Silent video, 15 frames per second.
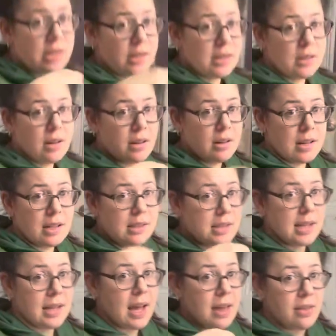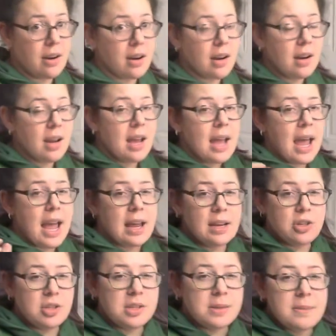stirred it together, and
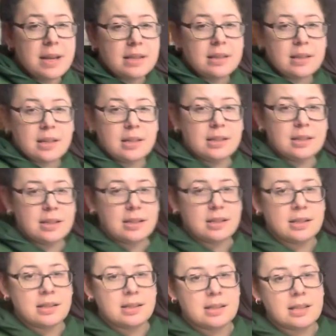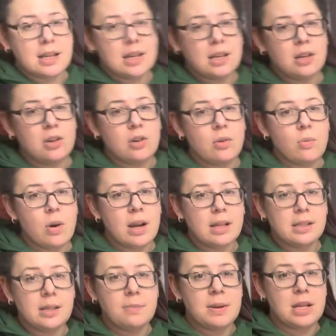it just makes a consistency. You don't want
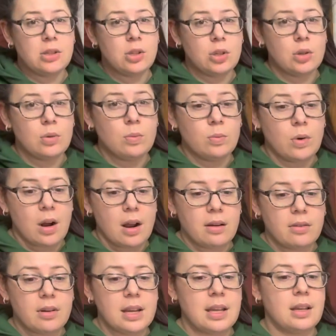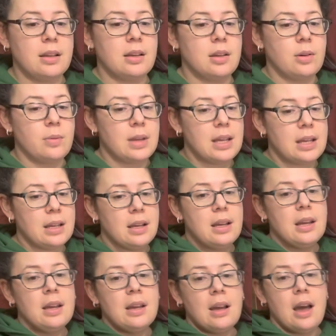it to be too watery and gooey.
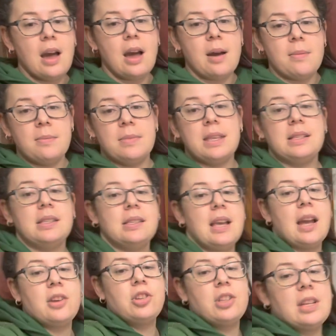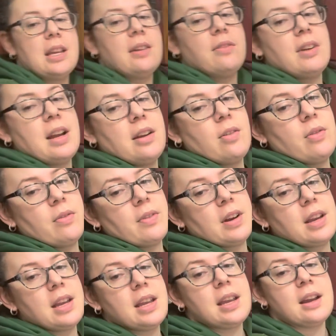This is actually it right over
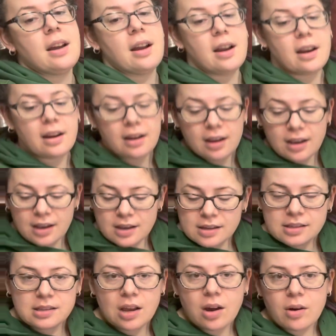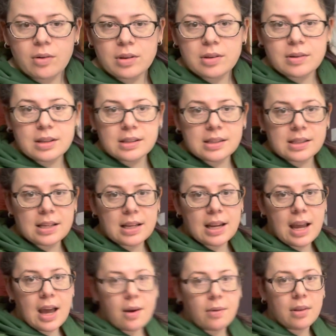here, so you can see how it